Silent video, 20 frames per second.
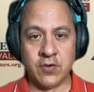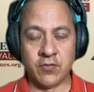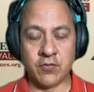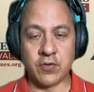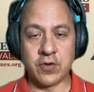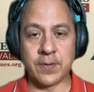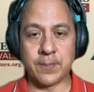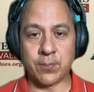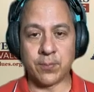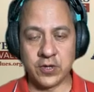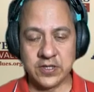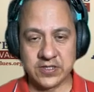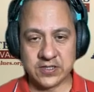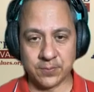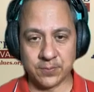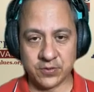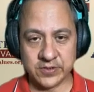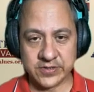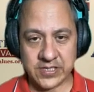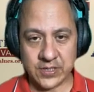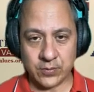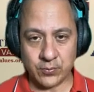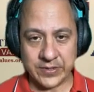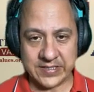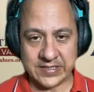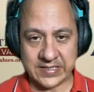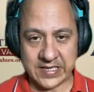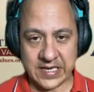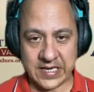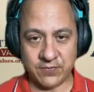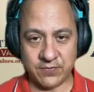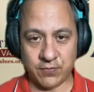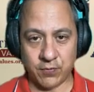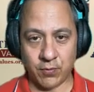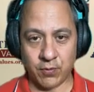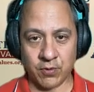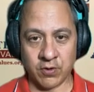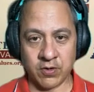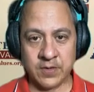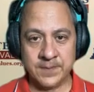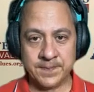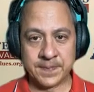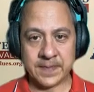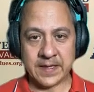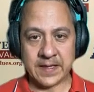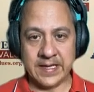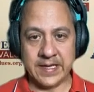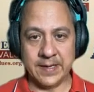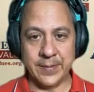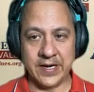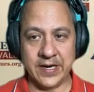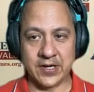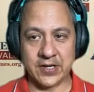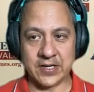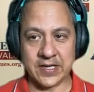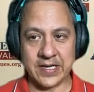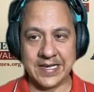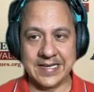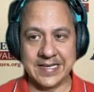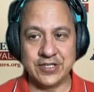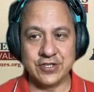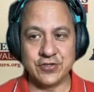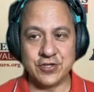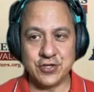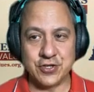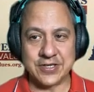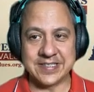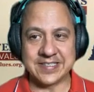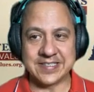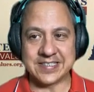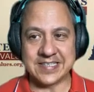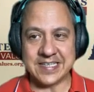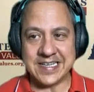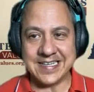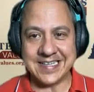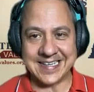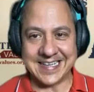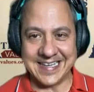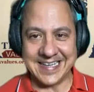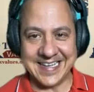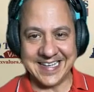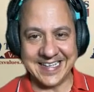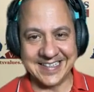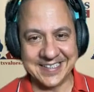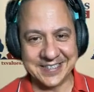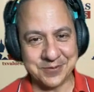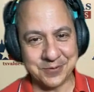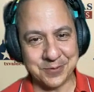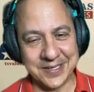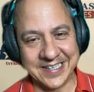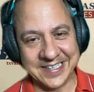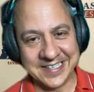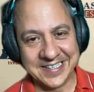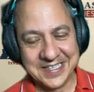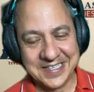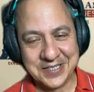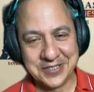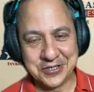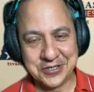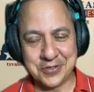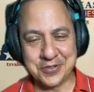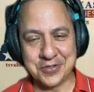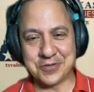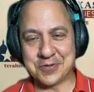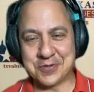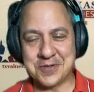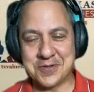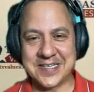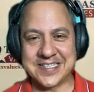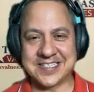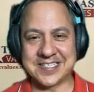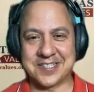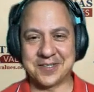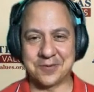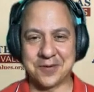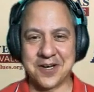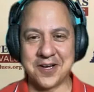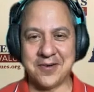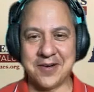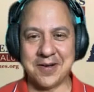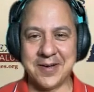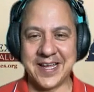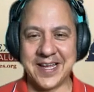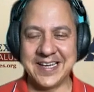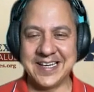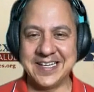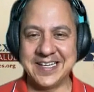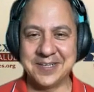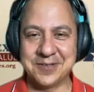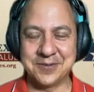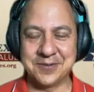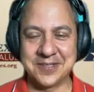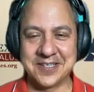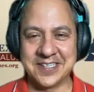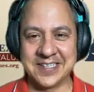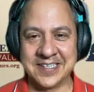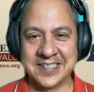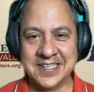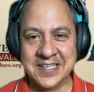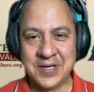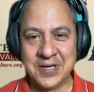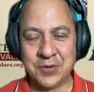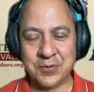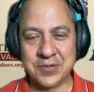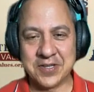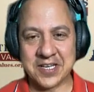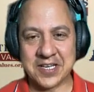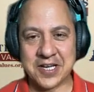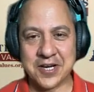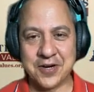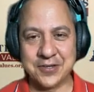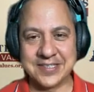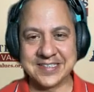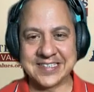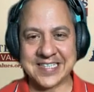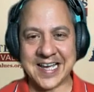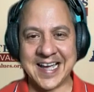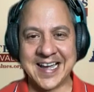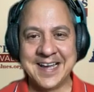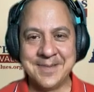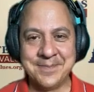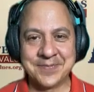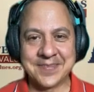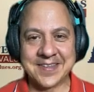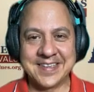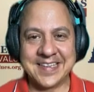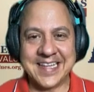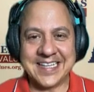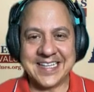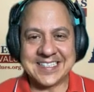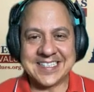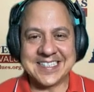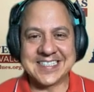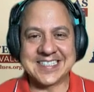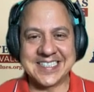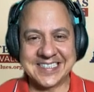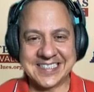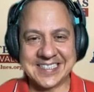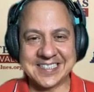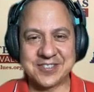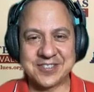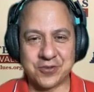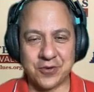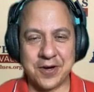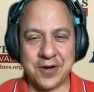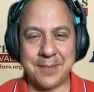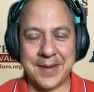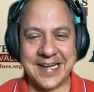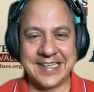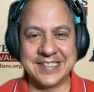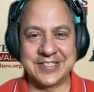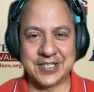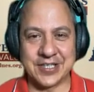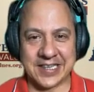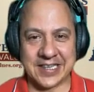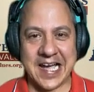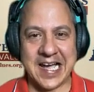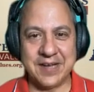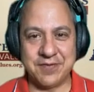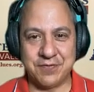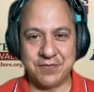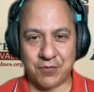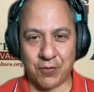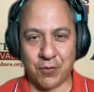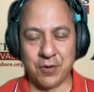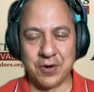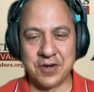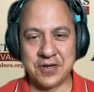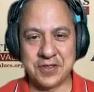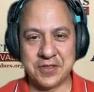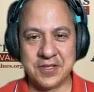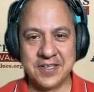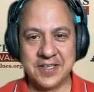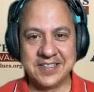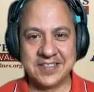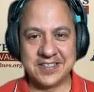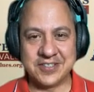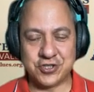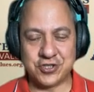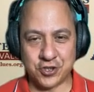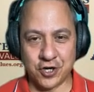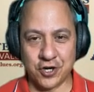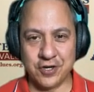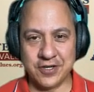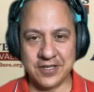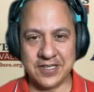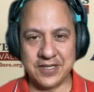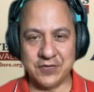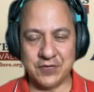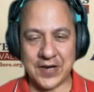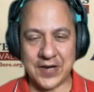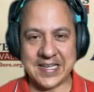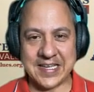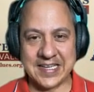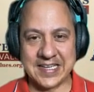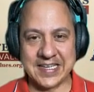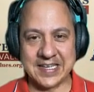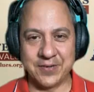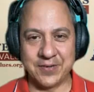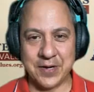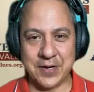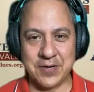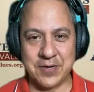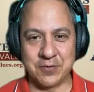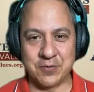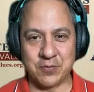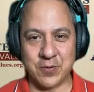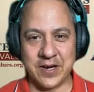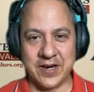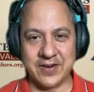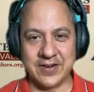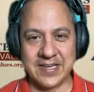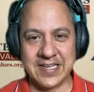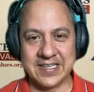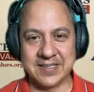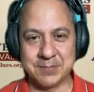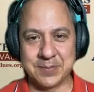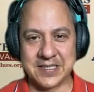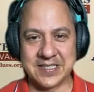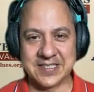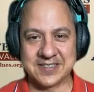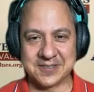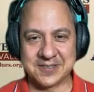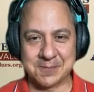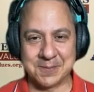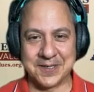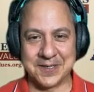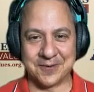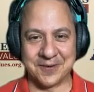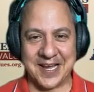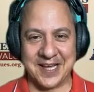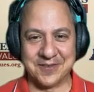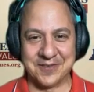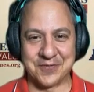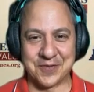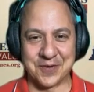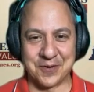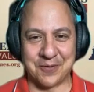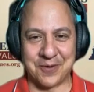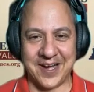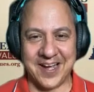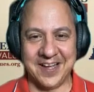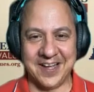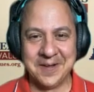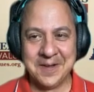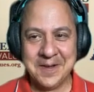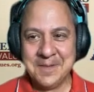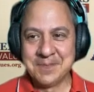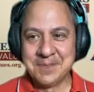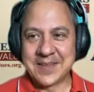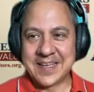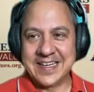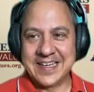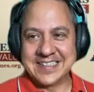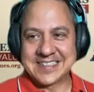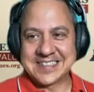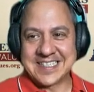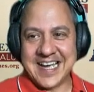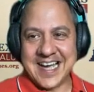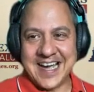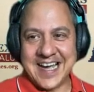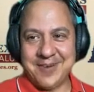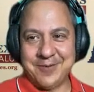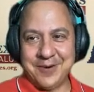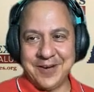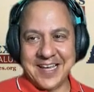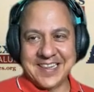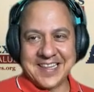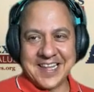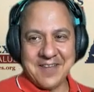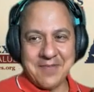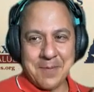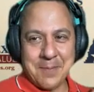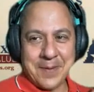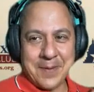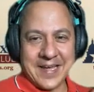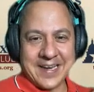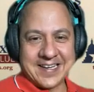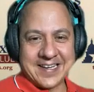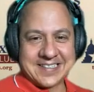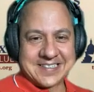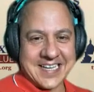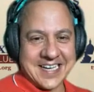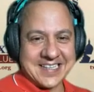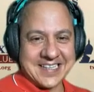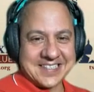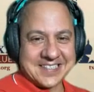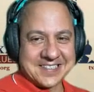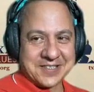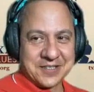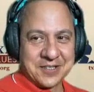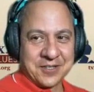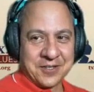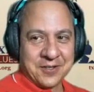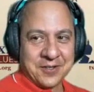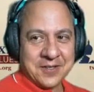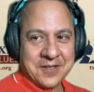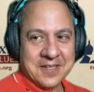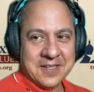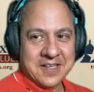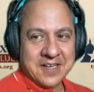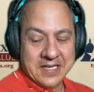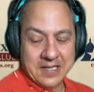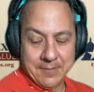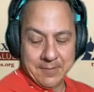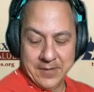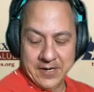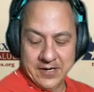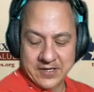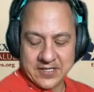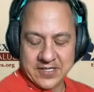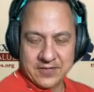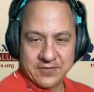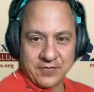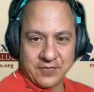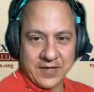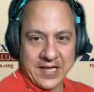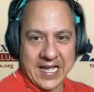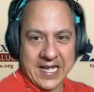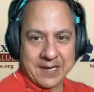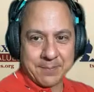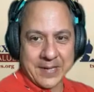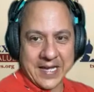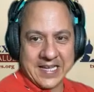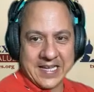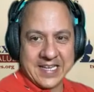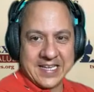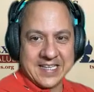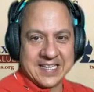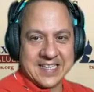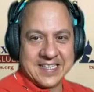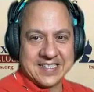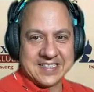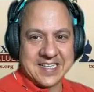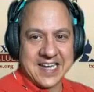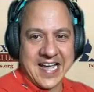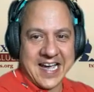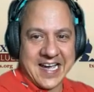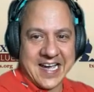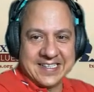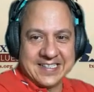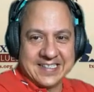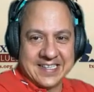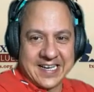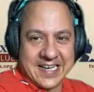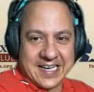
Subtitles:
for the principles that we stand for in America. And you can see, again, this is what, 2 or 3 weeks in a row, I'm not in here with a coat and tie. That's because this is sort of my July 4th shirt, if I can get away with wearing it, because it's been around for a while. And it's got, what I love about it, it's got this little American flag badge. It's not